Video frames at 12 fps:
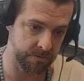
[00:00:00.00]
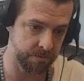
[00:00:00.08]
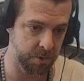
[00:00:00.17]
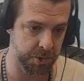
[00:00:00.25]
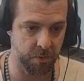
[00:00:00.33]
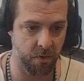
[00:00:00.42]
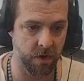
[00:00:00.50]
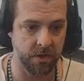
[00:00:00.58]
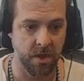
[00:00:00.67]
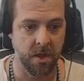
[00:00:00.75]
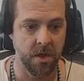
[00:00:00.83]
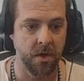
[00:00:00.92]
to what you want.
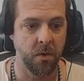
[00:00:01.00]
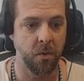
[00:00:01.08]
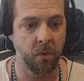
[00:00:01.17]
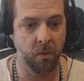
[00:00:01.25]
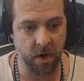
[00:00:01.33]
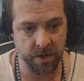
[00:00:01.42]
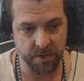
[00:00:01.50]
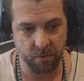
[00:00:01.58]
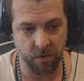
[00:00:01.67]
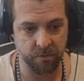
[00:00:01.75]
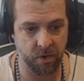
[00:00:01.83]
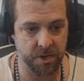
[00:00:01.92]
1 to
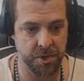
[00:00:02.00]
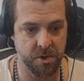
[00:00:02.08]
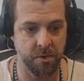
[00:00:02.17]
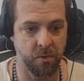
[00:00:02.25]
1.2 to